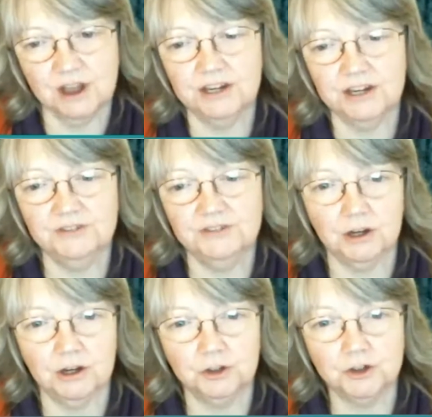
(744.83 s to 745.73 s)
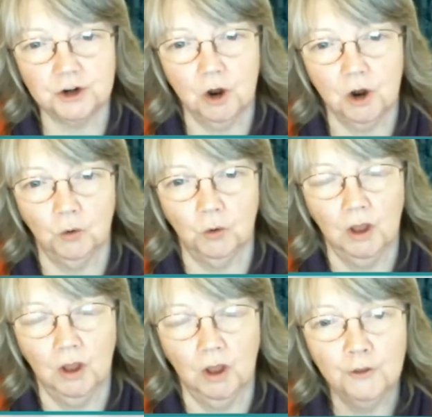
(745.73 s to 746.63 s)
of our control,
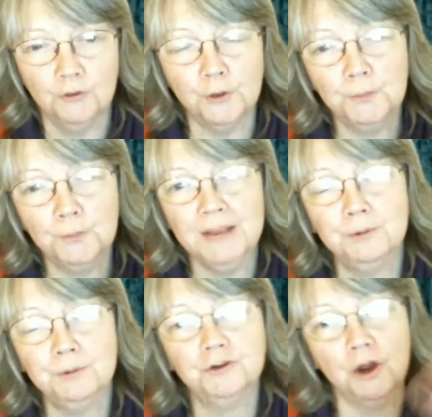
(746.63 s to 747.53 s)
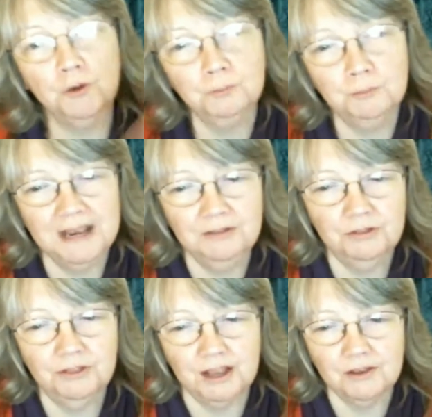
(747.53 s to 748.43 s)
that people don't mean
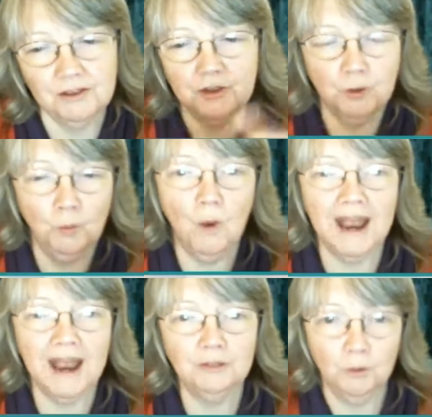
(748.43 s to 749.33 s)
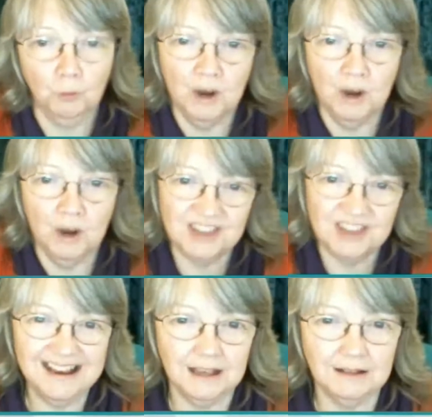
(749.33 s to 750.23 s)
things in the way that we're
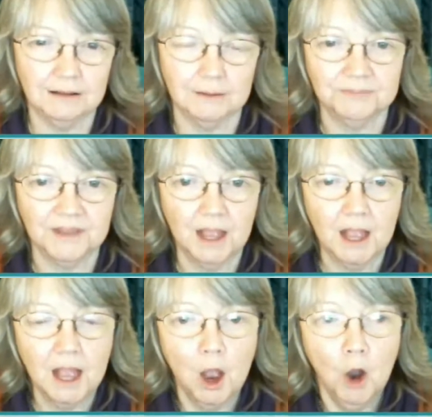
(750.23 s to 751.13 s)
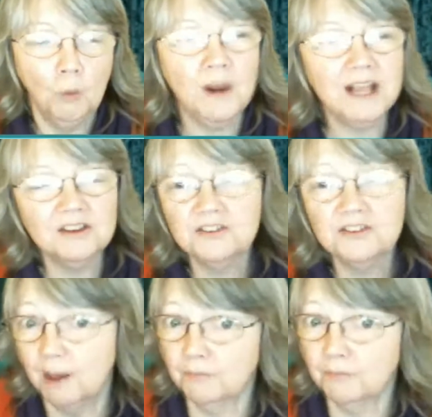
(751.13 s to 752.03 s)
taking them?
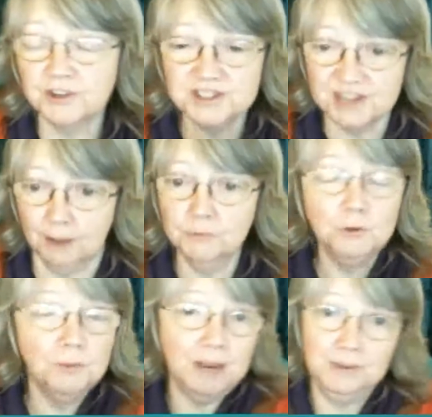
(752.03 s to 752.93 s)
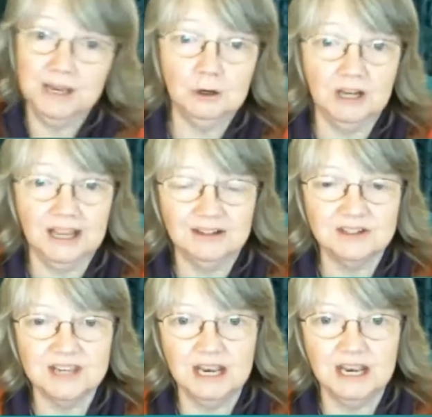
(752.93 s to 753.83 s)
For some, you may be your late
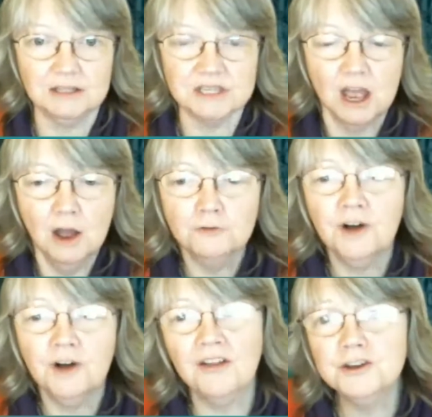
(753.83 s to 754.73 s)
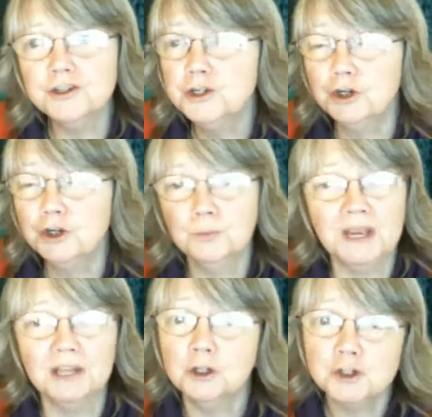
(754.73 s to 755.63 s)
teens. For others, you can be in
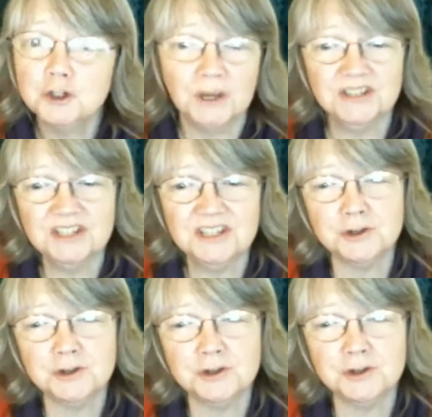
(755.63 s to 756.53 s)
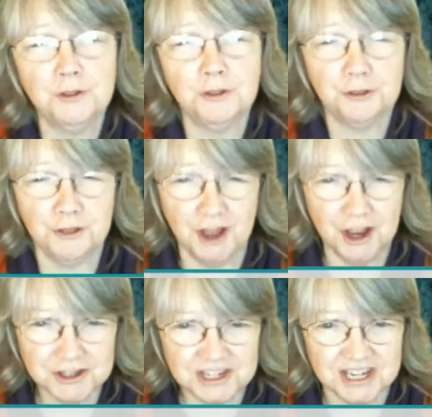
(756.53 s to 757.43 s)
your 20s or even
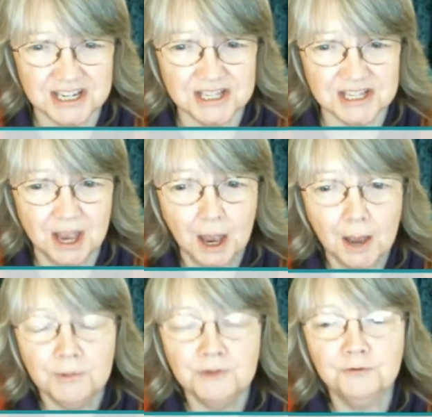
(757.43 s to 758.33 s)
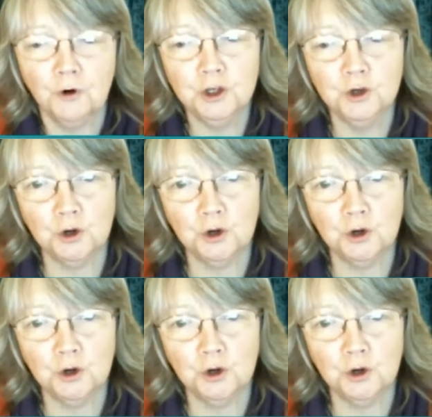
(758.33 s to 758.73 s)
30s before you